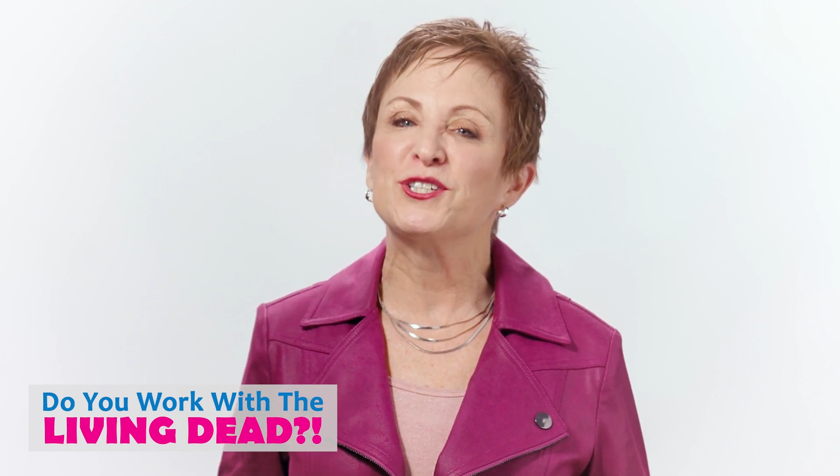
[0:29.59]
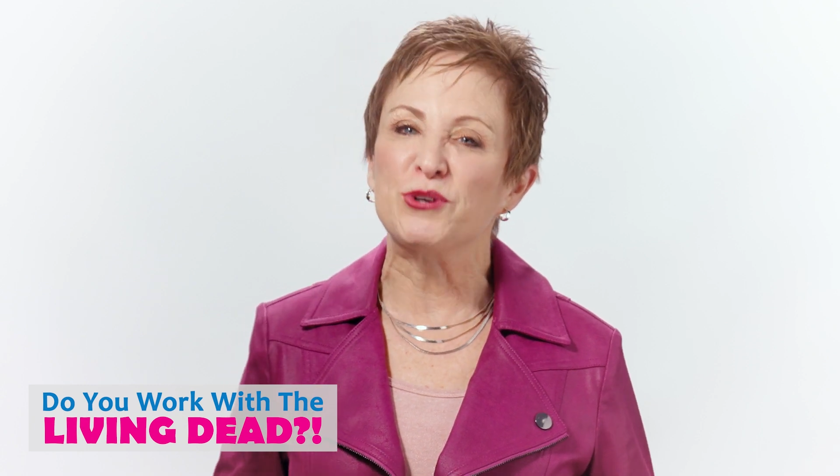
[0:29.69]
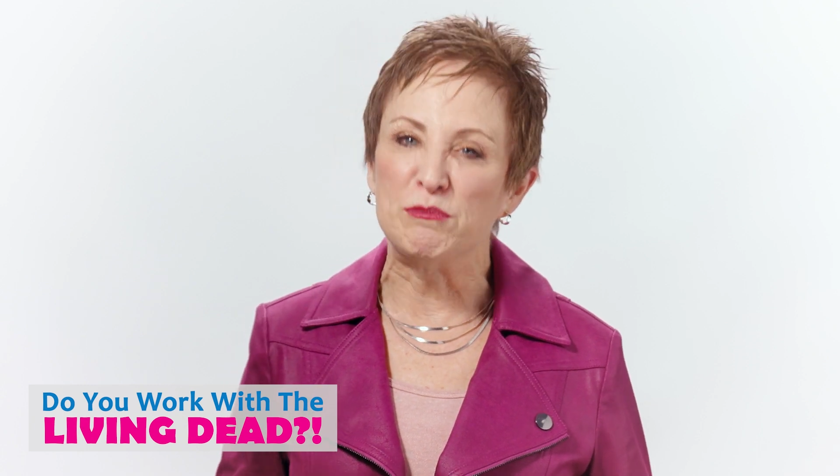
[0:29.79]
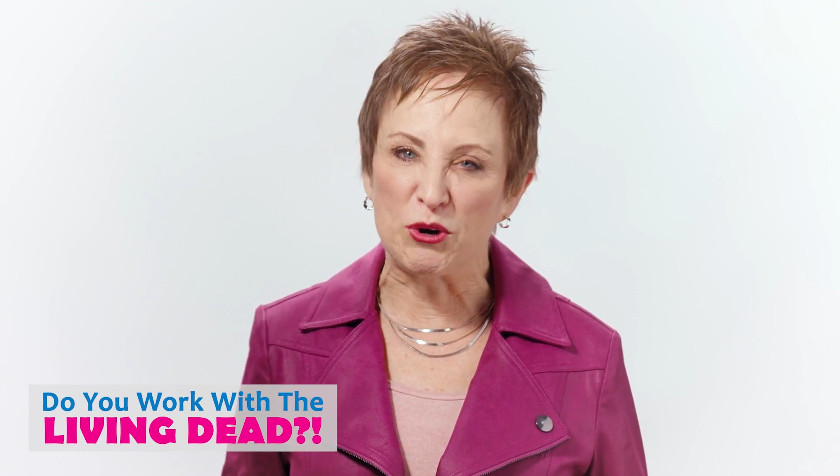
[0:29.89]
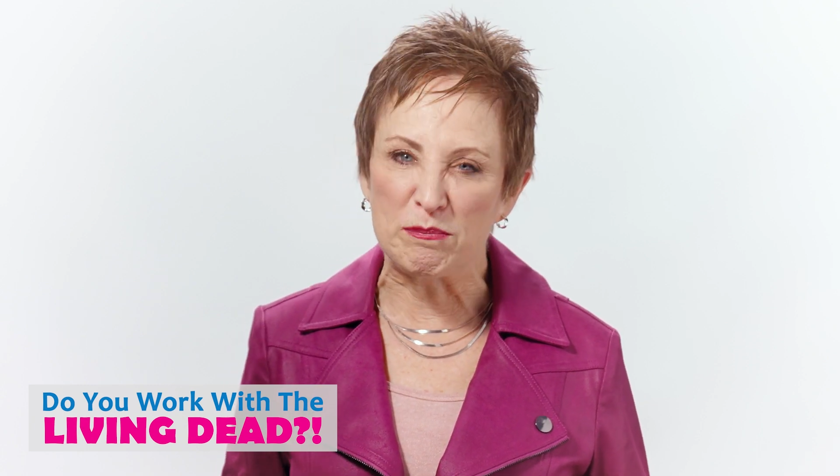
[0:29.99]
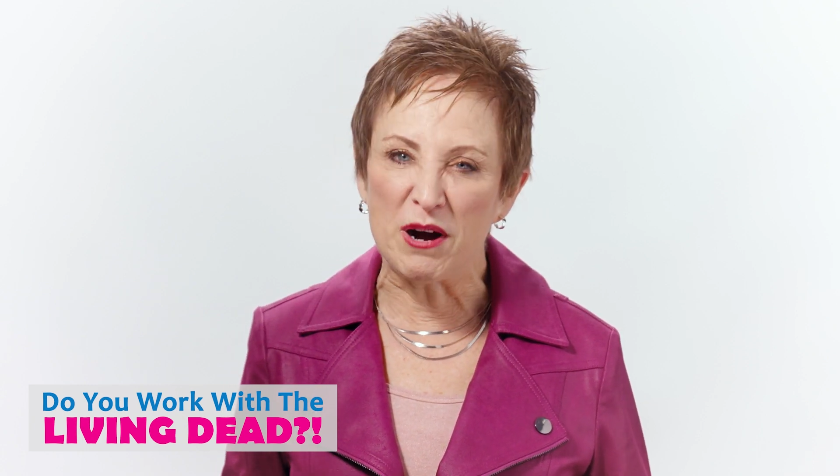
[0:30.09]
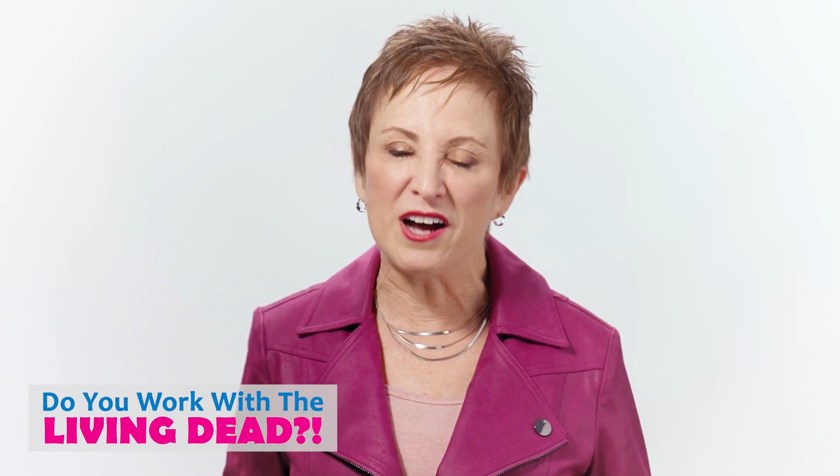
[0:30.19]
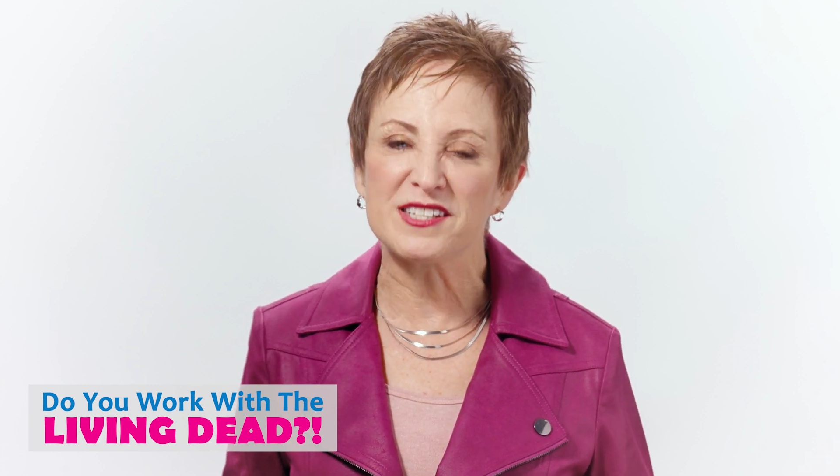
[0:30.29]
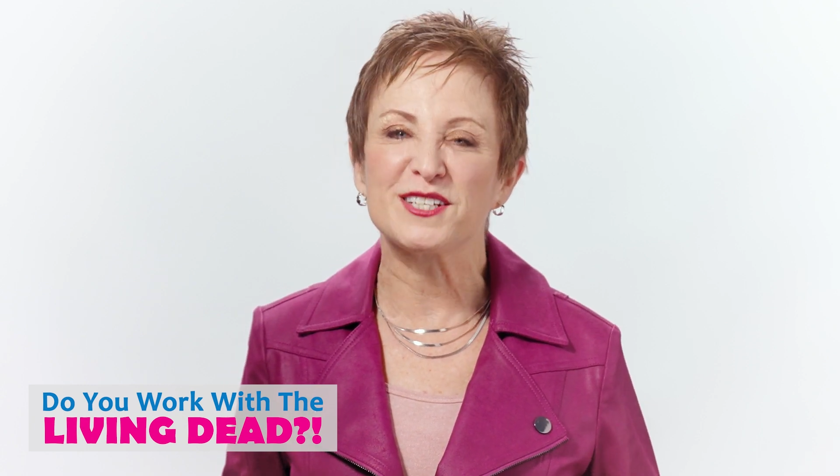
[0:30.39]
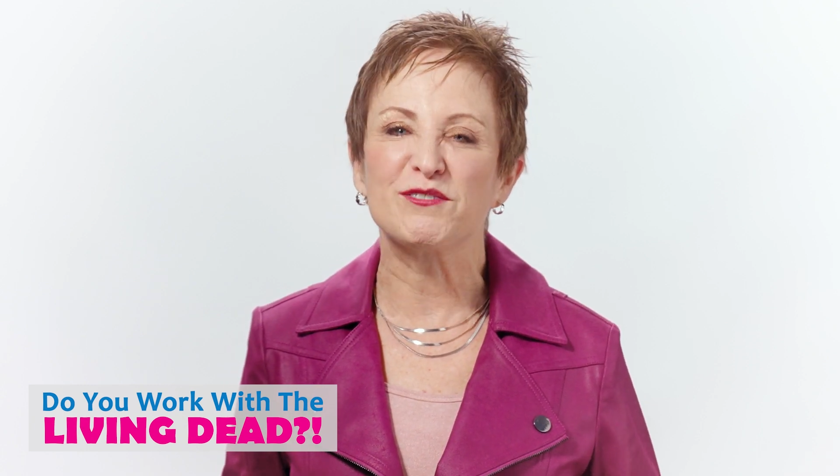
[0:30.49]
to a more
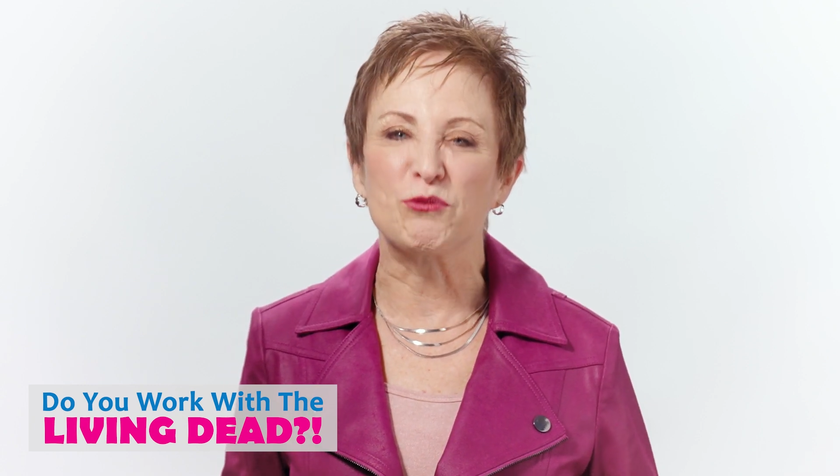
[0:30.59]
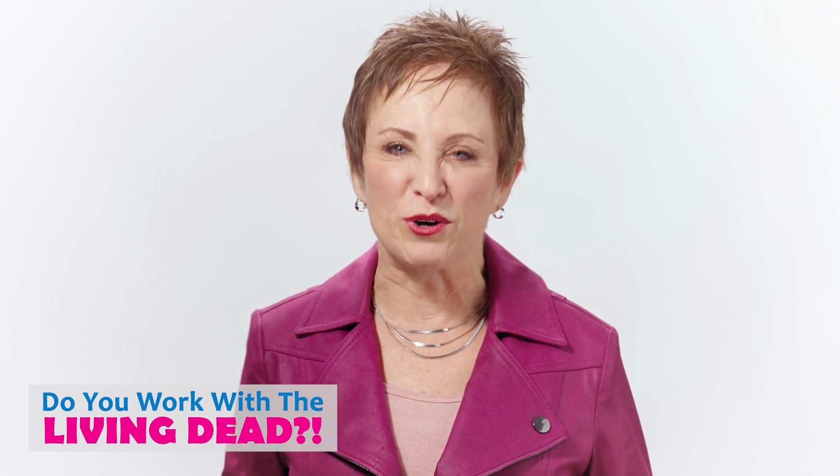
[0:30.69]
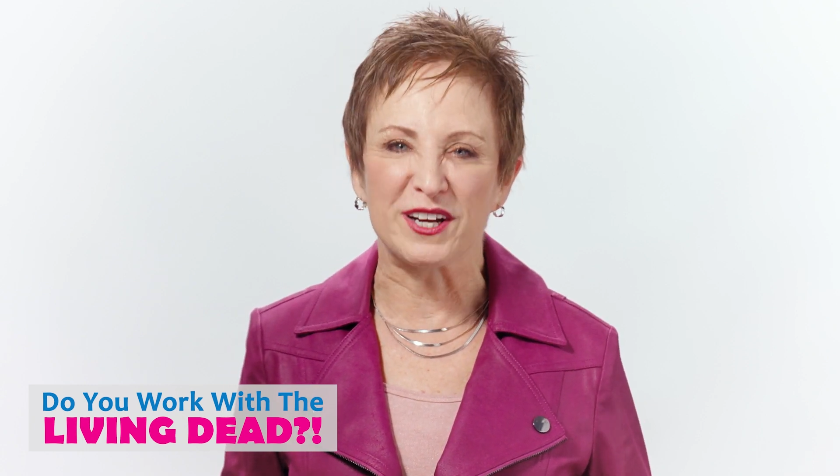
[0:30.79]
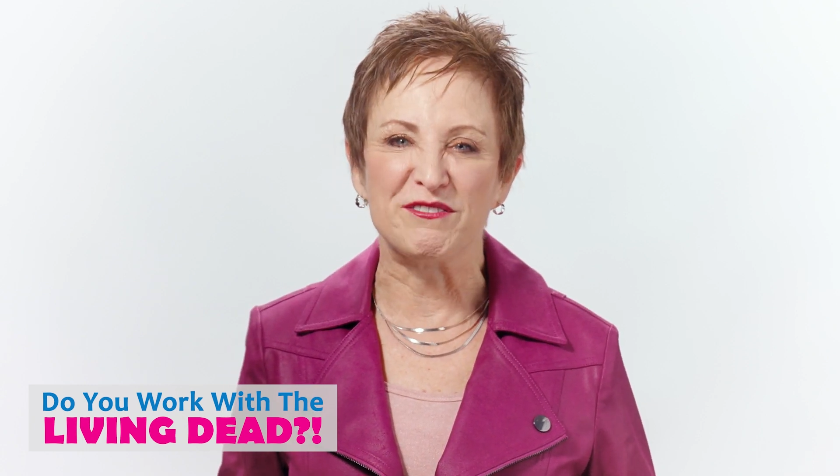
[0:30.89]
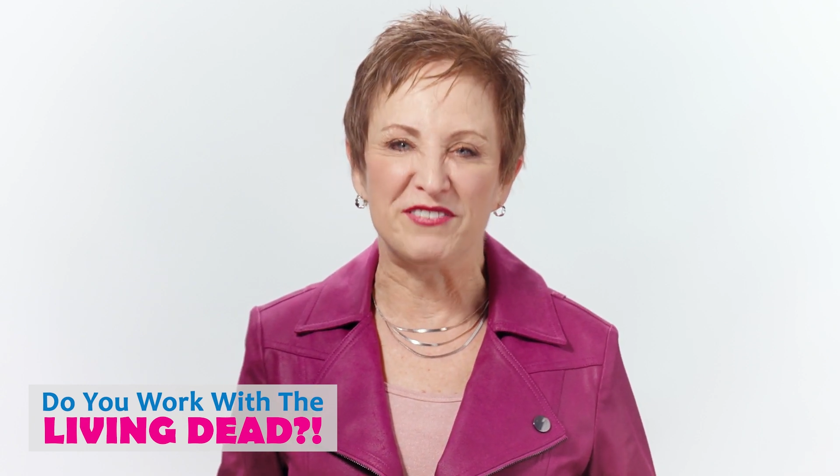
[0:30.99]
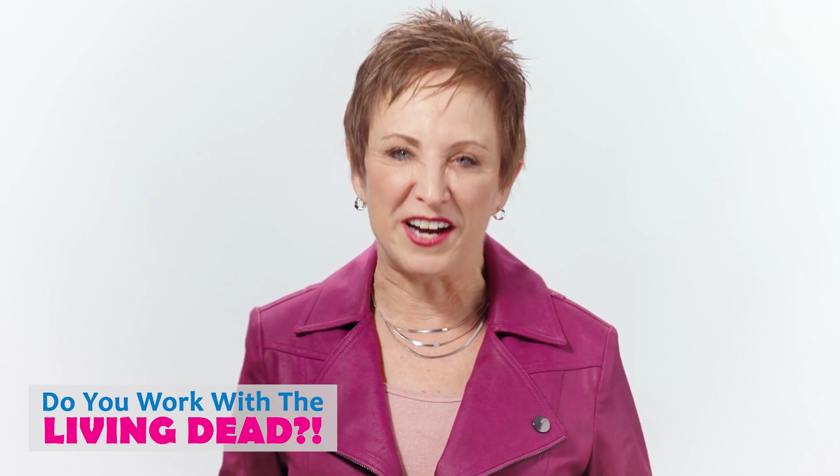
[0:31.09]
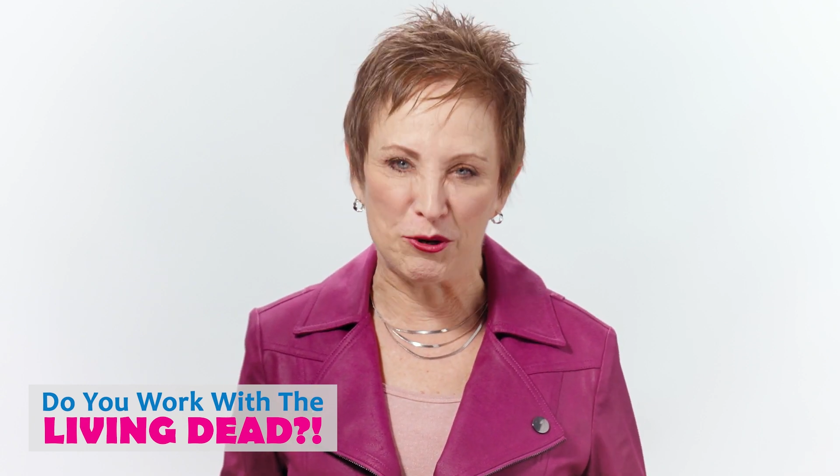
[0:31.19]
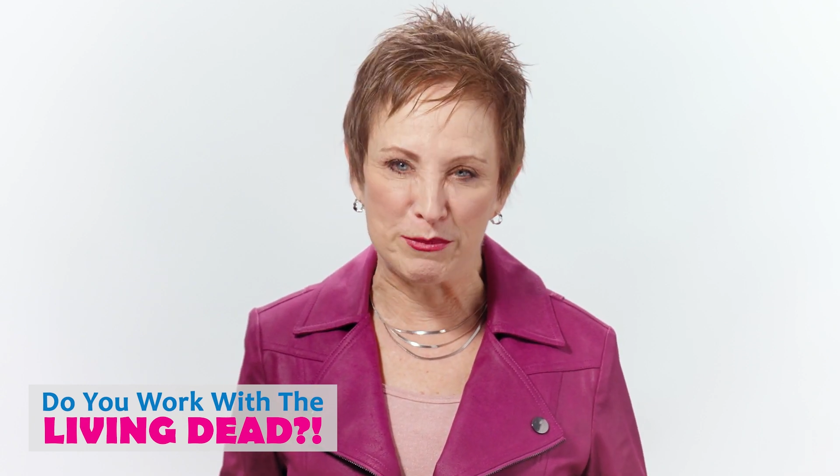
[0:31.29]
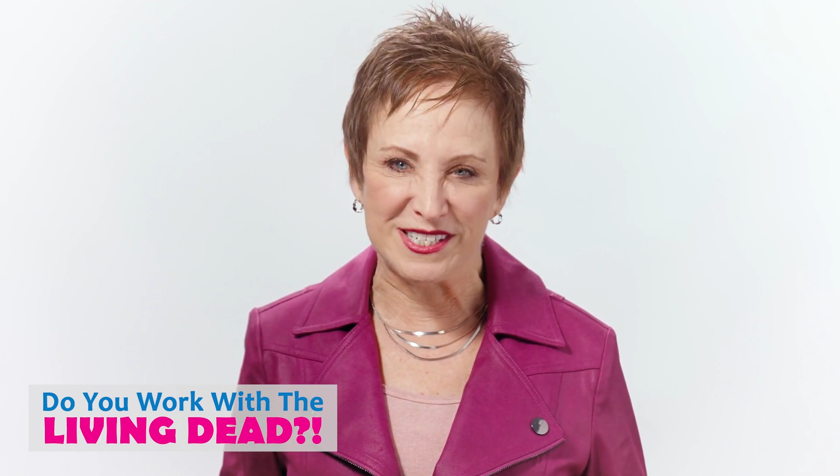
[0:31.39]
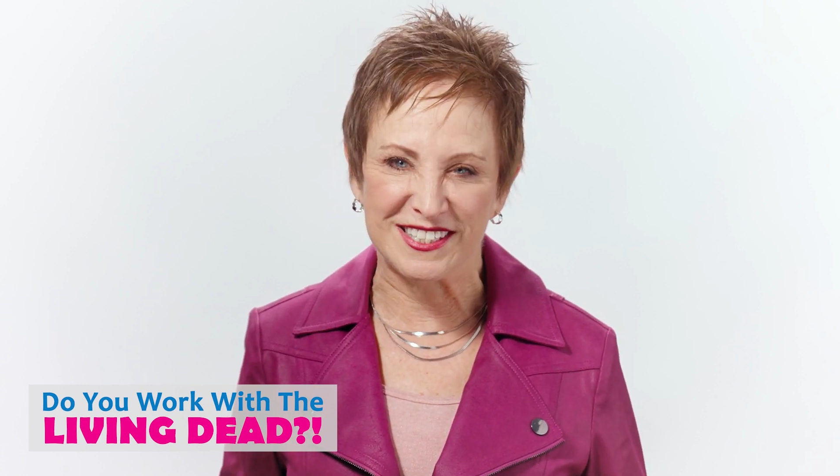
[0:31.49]
positive work
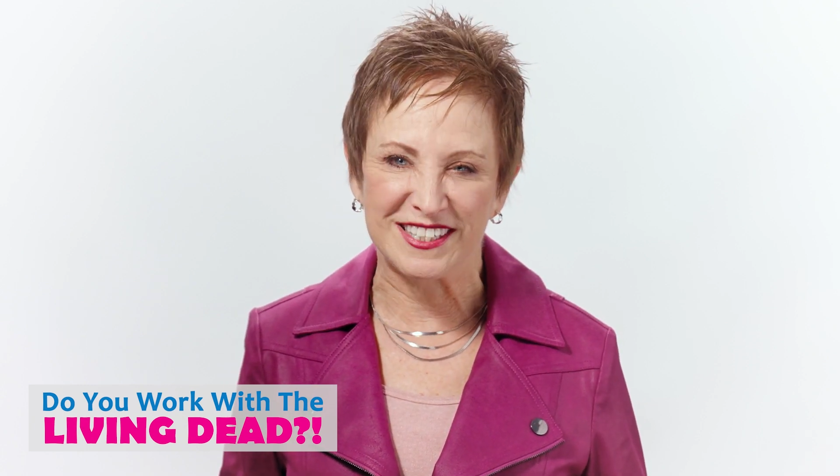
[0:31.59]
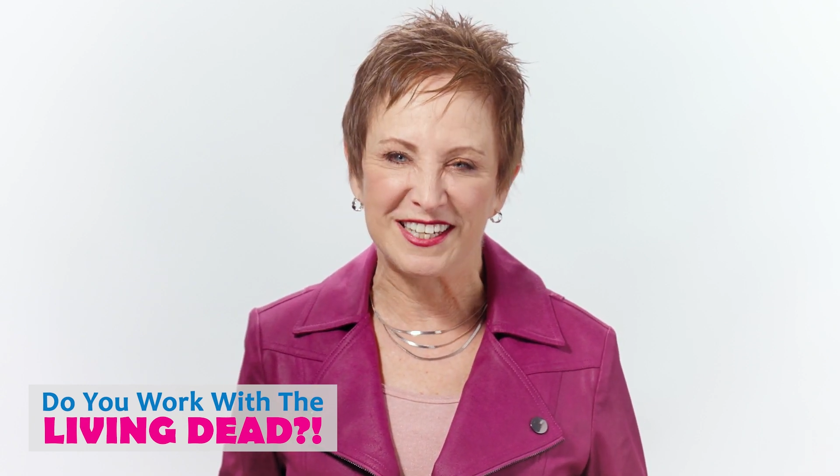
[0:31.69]
environment.